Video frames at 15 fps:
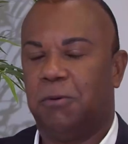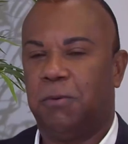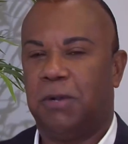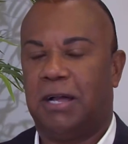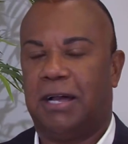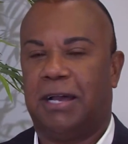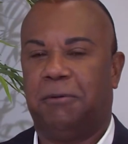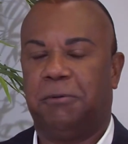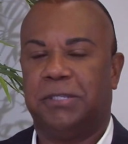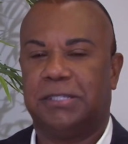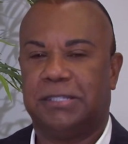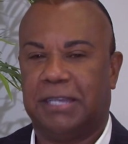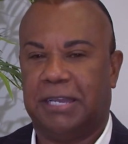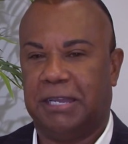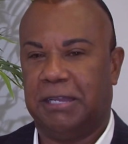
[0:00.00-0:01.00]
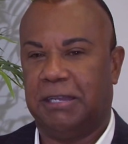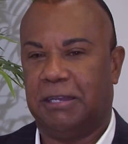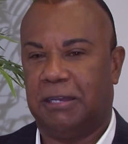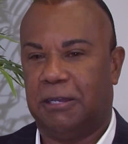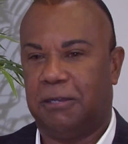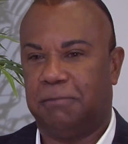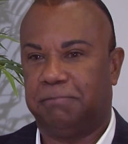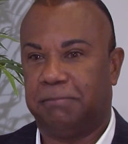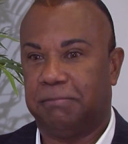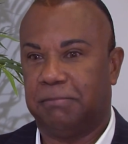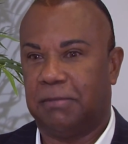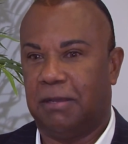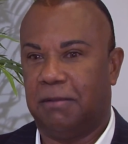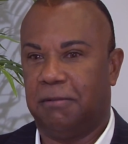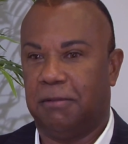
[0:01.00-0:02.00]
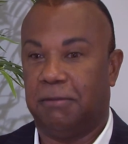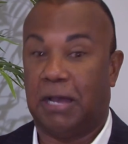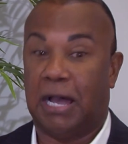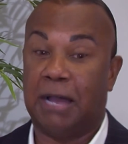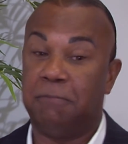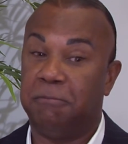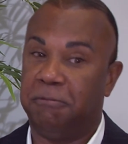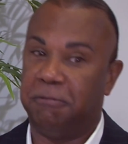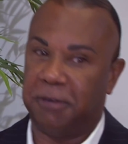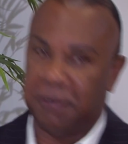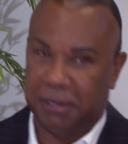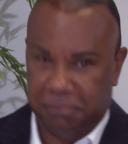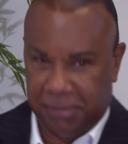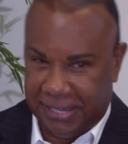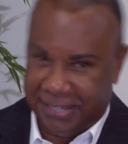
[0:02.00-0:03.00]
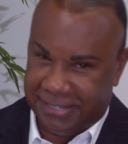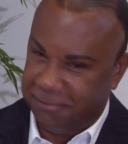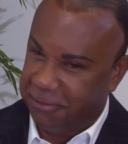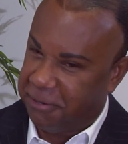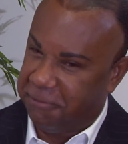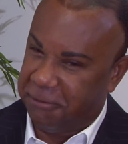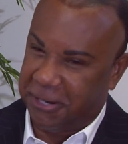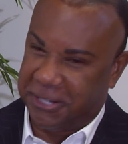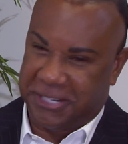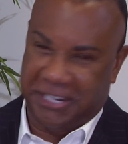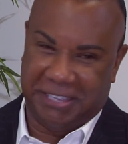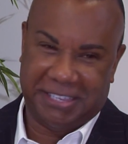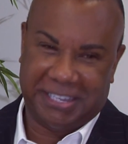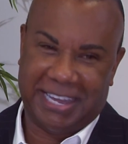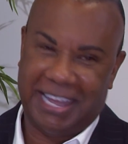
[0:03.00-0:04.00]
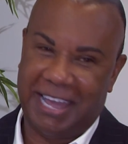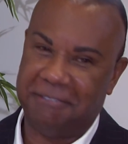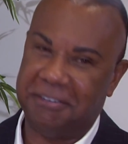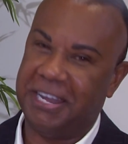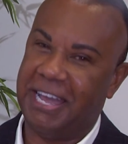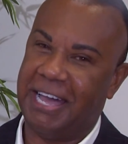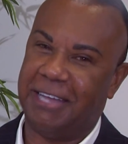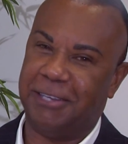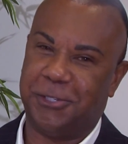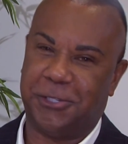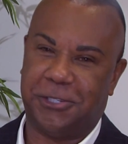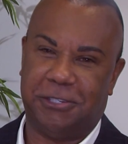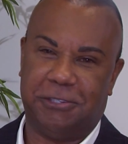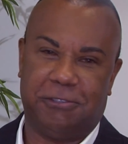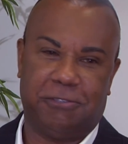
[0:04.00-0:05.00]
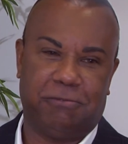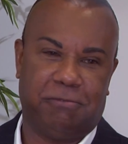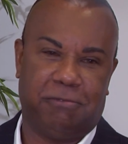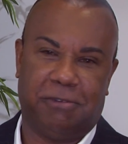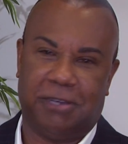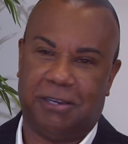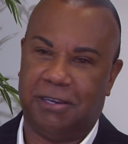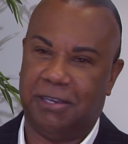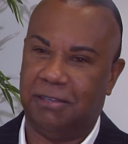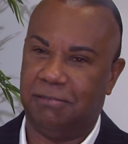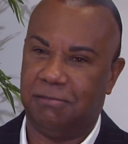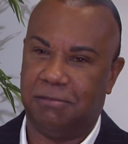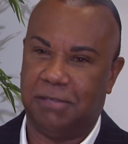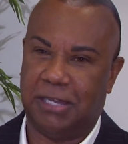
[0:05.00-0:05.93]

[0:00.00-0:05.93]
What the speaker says: Well, I would say I'm very blessed, very fortunate that I haven't had very